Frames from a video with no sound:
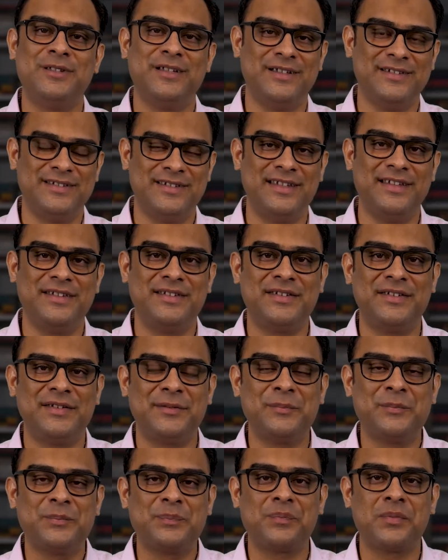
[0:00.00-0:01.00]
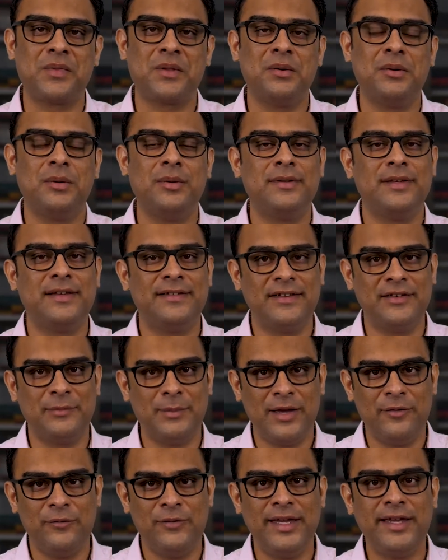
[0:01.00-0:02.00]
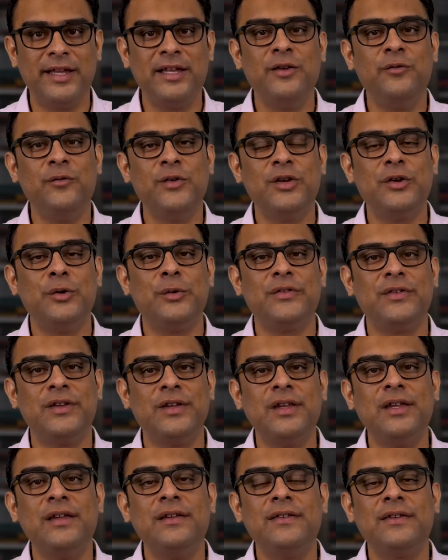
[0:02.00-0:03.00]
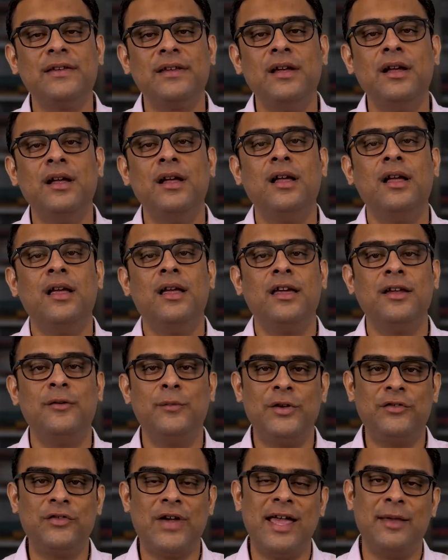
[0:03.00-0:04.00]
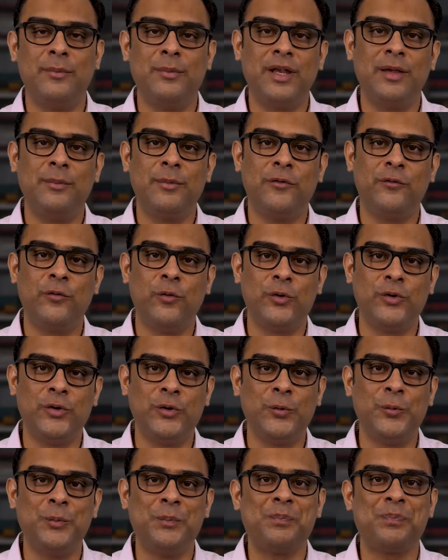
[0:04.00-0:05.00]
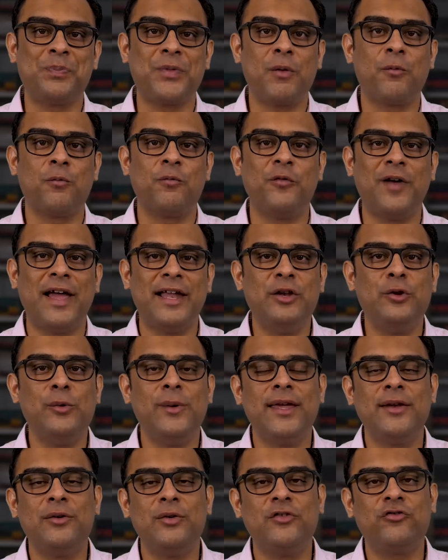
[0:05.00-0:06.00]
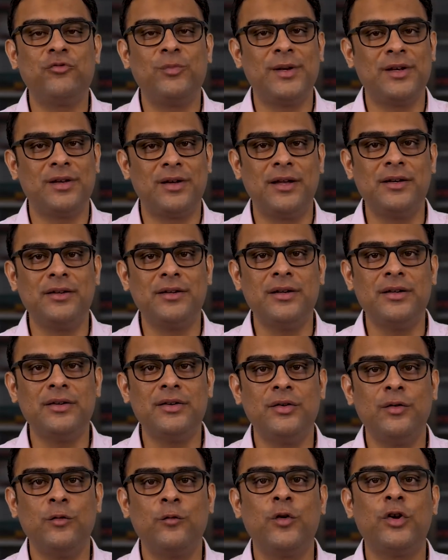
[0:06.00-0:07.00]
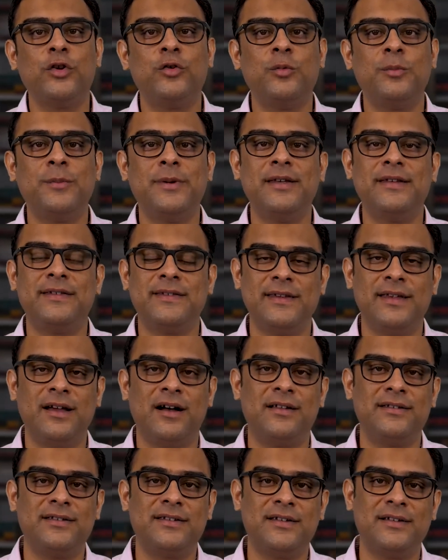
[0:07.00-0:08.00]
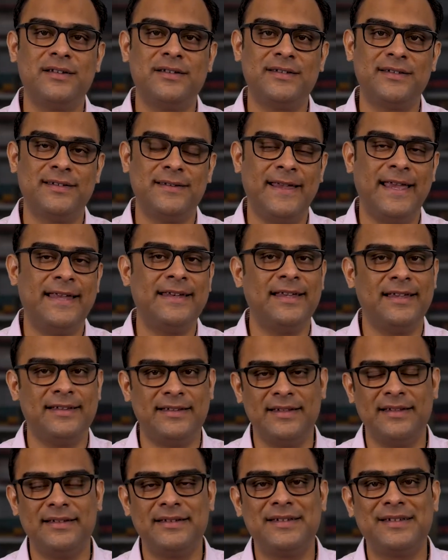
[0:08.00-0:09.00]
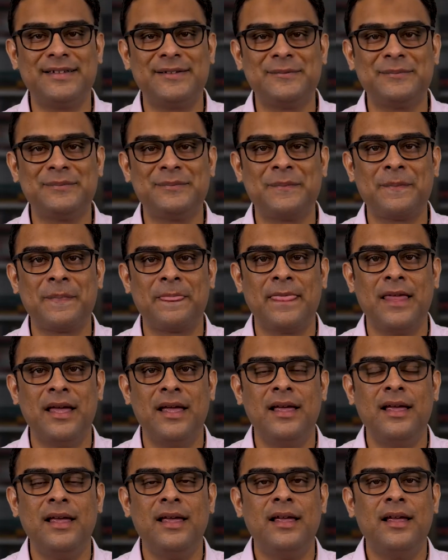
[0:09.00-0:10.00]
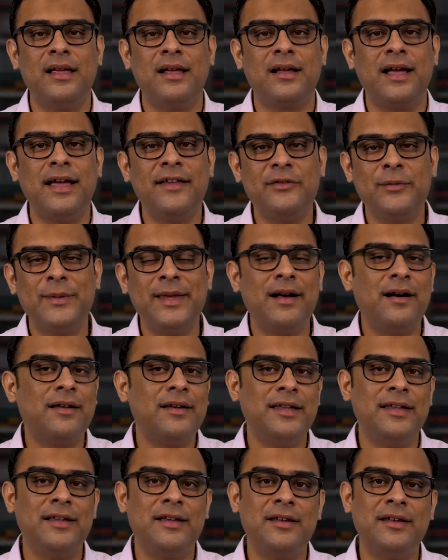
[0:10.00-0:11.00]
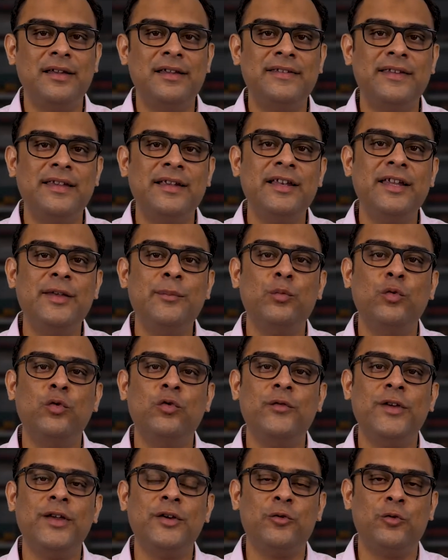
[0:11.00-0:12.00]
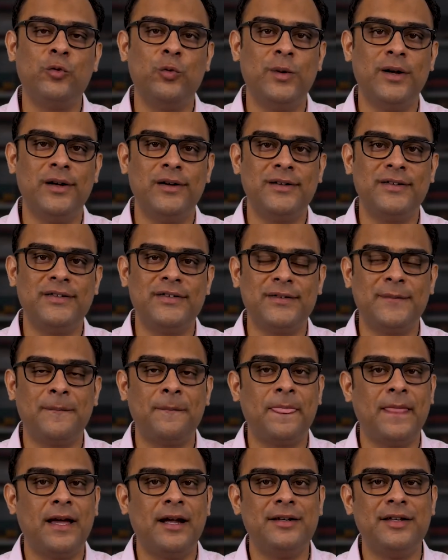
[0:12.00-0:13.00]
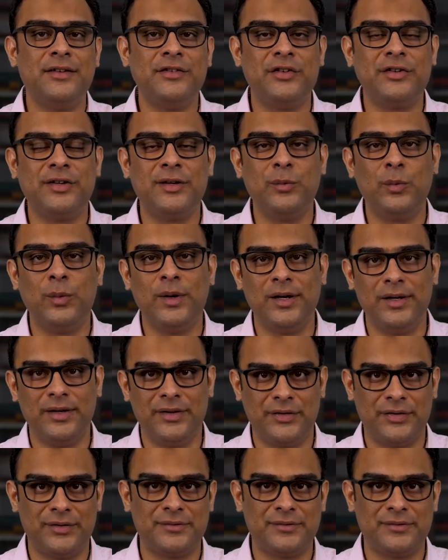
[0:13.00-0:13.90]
Thursdays. This is my weekly video series in which I bring before you value enrichment content for UPSC answers and essays. Guys, we are increasingly moving towards a digital world.